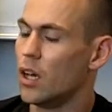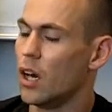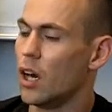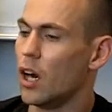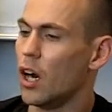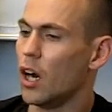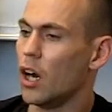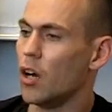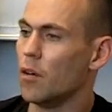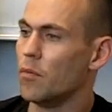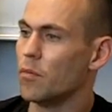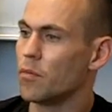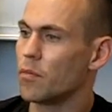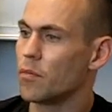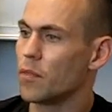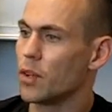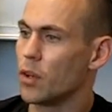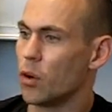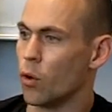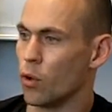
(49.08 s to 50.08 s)

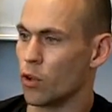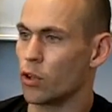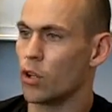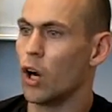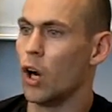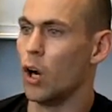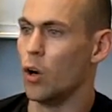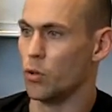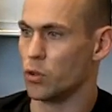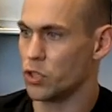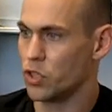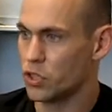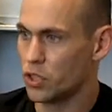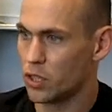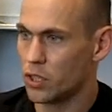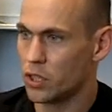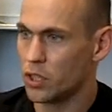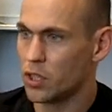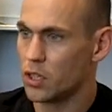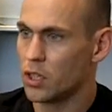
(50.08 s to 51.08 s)
or coached.
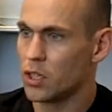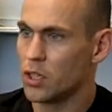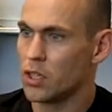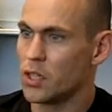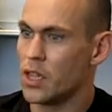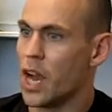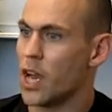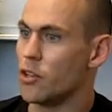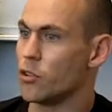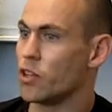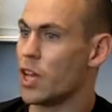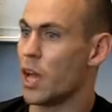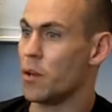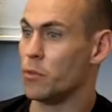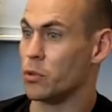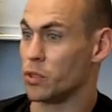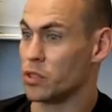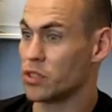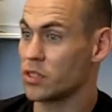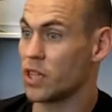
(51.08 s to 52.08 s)
Yeah, you came
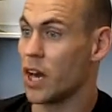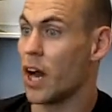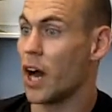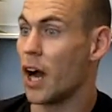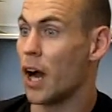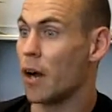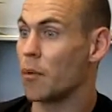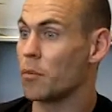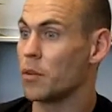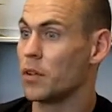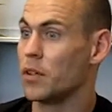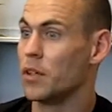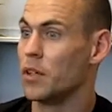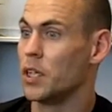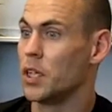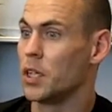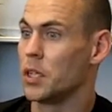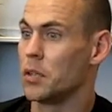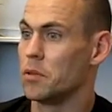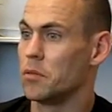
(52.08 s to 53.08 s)
to a stop,
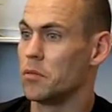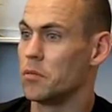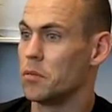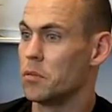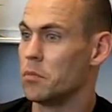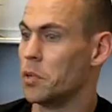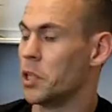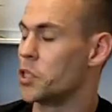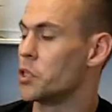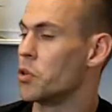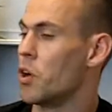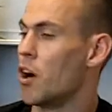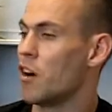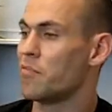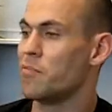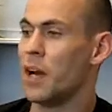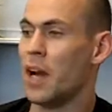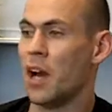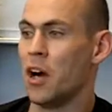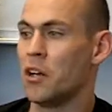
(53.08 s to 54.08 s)
but you're
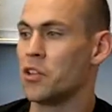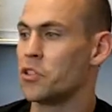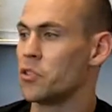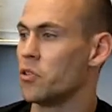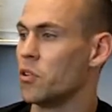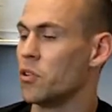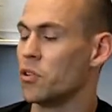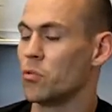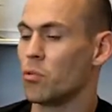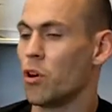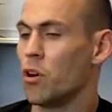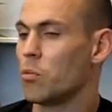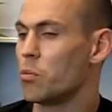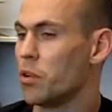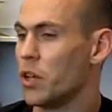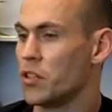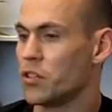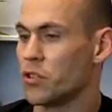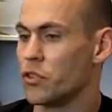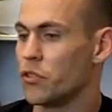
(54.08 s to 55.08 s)
off balance, you're on the wrong
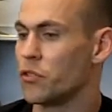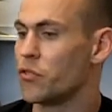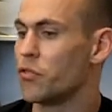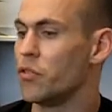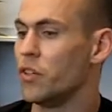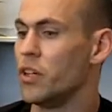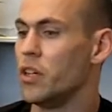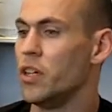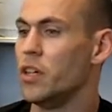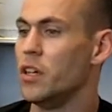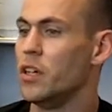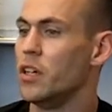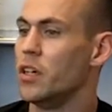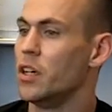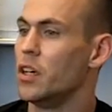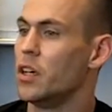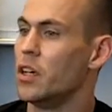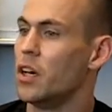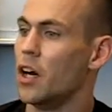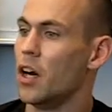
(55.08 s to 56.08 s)
place on your feet,
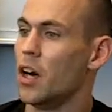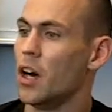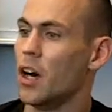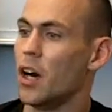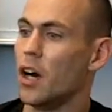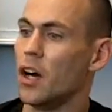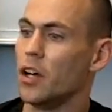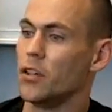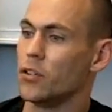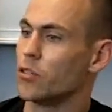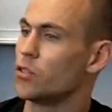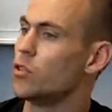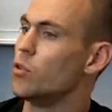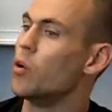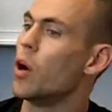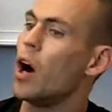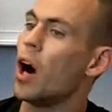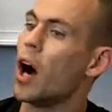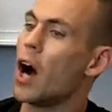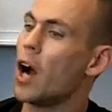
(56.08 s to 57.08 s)
you're too
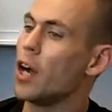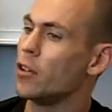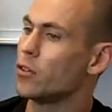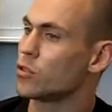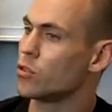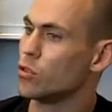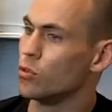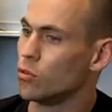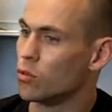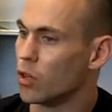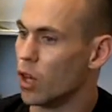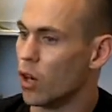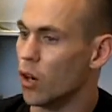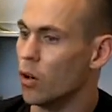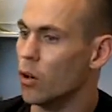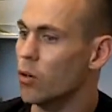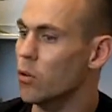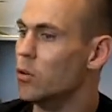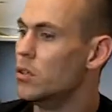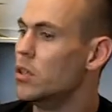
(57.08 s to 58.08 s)
high, you're too
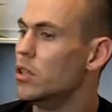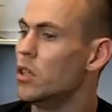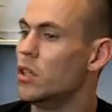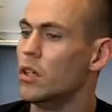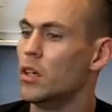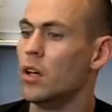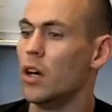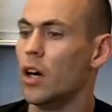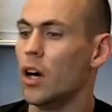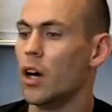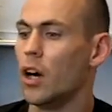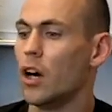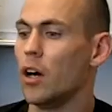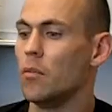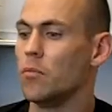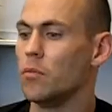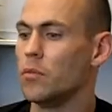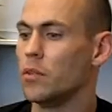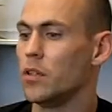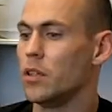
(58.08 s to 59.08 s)
low,
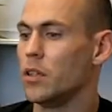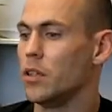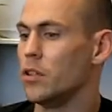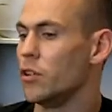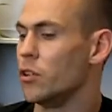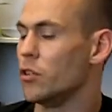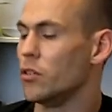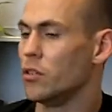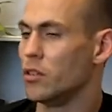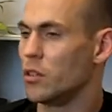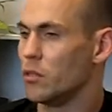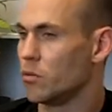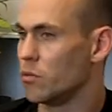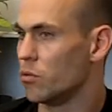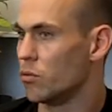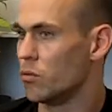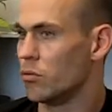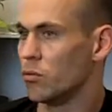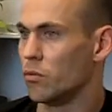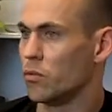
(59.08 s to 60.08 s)
your
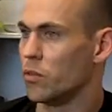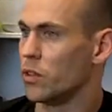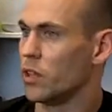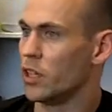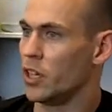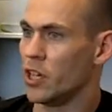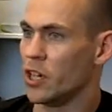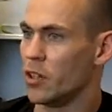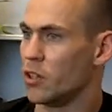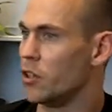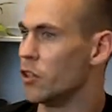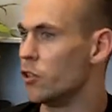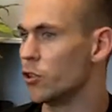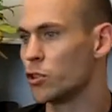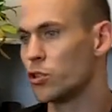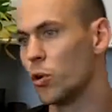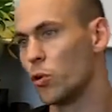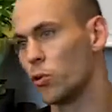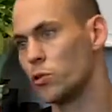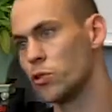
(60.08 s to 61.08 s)

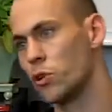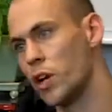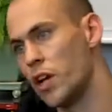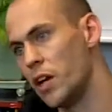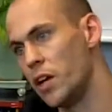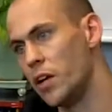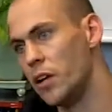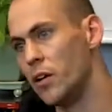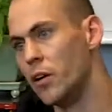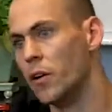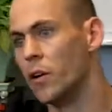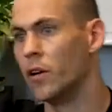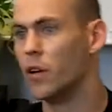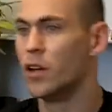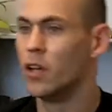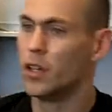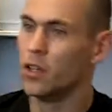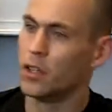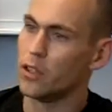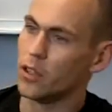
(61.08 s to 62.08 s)
shoulders are here,
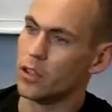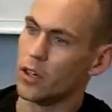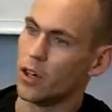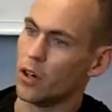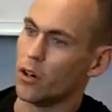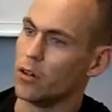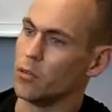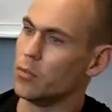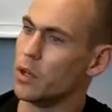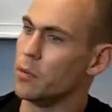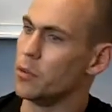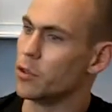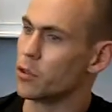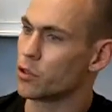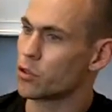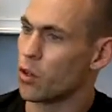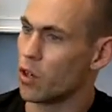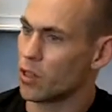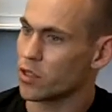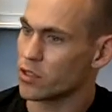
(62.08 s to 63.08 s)
and maybe your
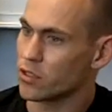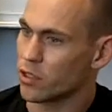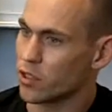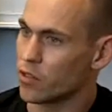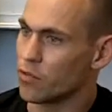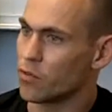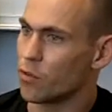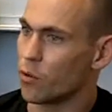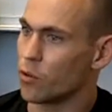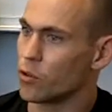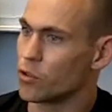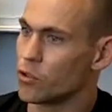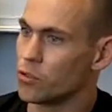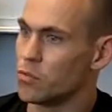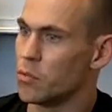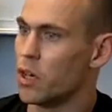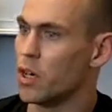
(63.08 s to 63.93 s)
trunk has leaned forward too